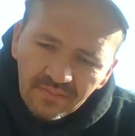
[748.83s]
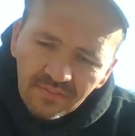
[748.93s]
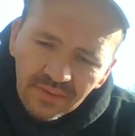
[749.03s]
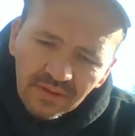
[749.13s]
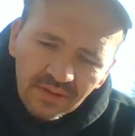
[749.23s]

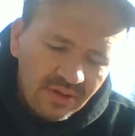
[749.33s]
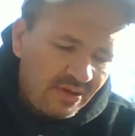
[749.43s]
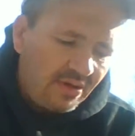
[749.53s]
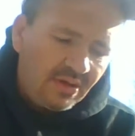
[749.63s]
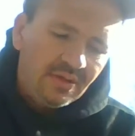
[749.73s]
Been a
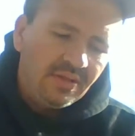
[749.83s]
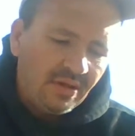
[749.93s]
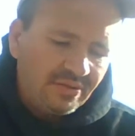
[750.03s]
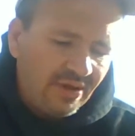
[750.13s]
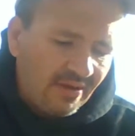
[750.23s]

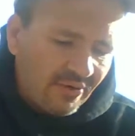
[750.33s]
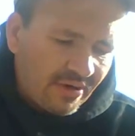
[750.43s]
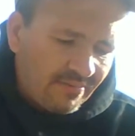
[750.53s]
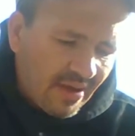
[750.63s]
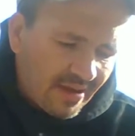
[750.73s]
long time
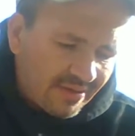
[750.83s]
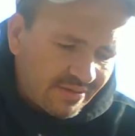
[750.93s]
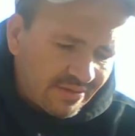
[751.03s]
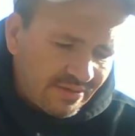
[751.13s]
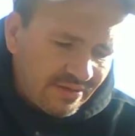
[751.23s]
running back in
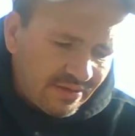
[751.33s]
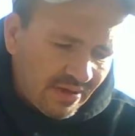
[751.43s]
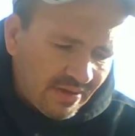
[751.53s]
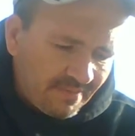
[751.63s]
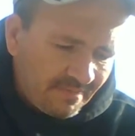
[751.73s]
the league.
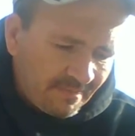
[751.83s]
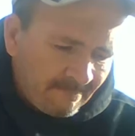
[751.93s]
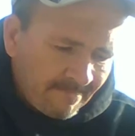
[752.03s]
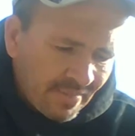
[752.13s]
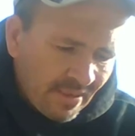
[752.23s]
Um,
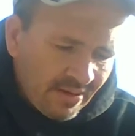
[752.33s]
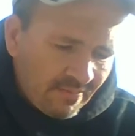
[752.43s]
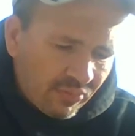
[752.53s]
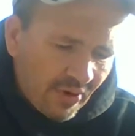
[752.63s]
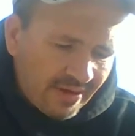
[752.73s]

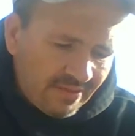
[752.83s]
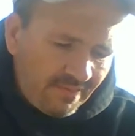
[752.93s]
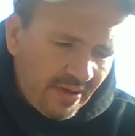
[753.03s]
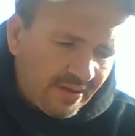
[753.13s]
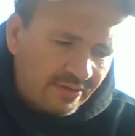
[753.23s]
Brandon
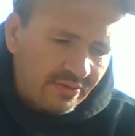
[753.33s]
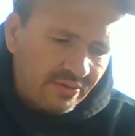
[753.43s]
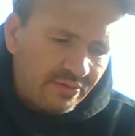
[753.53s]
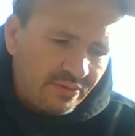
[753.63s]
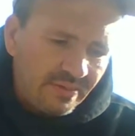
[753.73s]
Pettigrew,